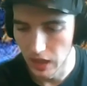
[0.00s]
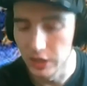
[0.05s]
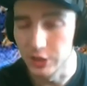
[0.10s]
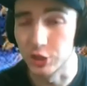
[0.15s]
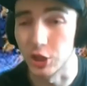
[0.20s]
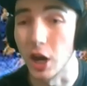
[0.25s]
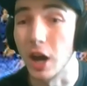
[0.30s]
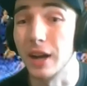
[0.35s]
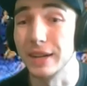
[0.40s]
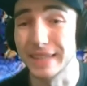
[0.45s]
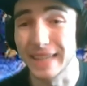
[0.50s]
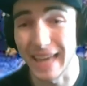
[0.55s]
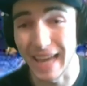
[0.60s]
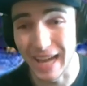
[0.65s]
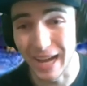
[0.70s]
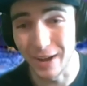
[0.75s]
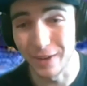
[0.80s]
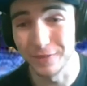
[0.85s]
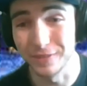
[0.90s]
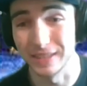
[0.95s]
John
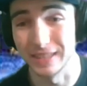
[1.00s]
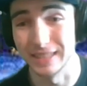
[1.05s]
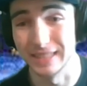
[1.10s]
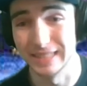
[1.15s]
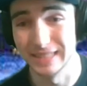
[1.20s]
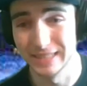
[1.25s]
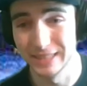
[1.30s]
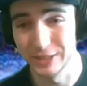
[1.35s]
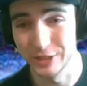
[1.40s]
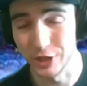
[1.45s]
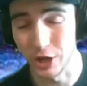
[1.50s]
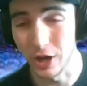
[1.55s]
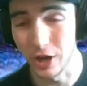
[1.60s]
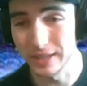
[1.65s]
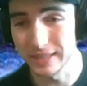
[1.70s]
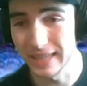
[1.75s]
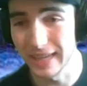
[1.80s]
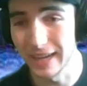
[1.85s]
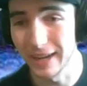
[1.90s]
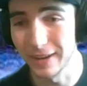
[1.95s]
Calvin.
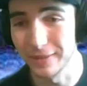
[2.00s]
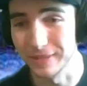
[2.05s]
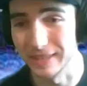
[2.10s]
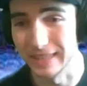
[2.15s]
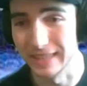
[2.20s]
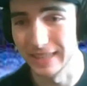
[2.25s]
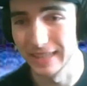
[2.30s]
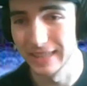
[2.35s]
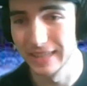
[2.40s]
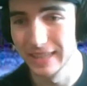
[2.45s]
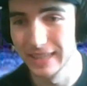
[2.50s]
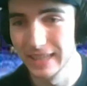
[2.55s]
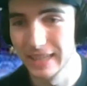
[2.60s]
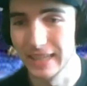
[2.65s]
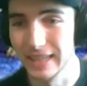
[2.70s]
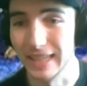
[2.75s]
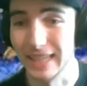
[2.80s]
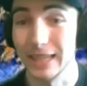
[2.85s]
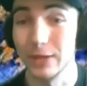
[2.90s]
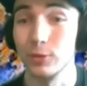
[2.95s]
John Calvin.
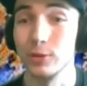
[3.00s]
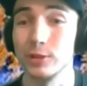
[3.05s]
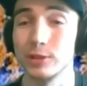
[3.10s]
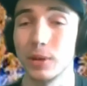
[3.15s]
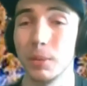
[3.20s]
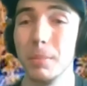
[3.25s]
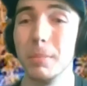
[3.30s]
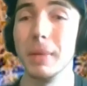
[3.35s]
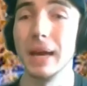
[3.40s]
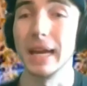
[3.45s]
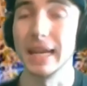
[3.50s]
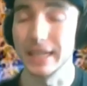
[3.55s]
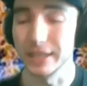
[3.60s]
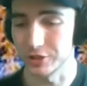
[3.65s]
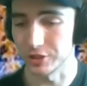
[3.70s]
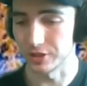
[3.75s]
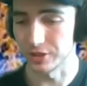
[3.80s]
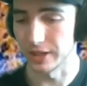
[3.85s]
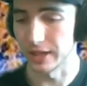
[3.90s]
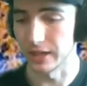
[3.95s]
He was a
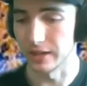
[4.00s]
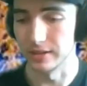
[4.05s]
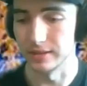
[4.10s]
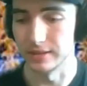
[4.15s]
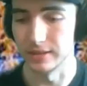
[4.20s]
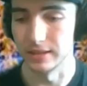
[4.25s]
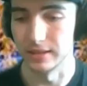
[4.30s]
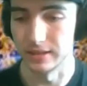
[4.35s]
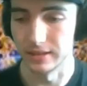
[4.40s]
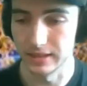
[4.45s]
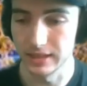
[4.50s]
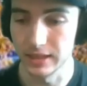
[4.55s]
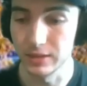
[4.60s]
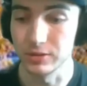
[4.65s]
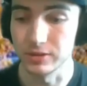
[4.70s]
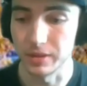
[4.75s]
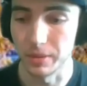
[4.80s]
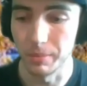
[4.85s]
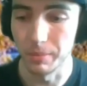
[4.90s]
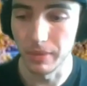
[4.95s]
major heretic. He
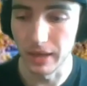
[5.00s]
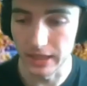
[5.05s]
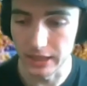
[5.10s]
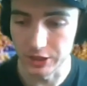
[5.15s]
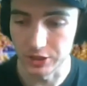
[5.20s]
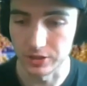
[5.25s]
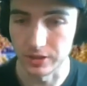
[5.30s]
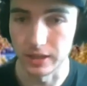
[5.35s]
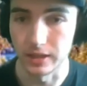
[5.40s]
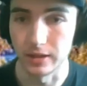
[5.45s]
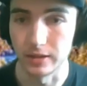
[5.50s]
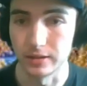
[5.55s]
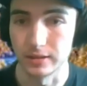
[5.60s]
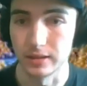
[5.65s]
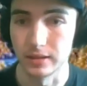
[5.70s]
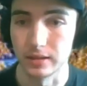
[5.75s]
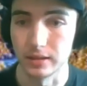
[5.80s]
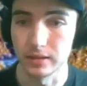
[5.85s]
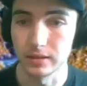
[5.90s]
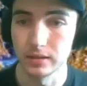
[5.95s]
was a major
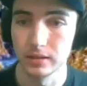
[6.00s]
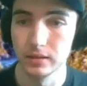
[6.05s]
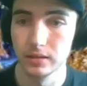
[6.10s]
heretic.